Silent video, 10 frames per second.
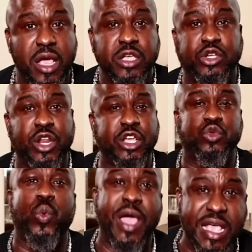So there's
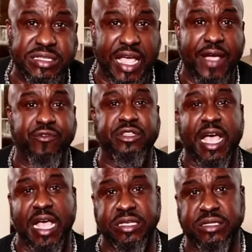ways to
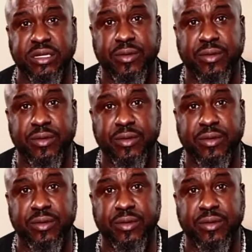advertise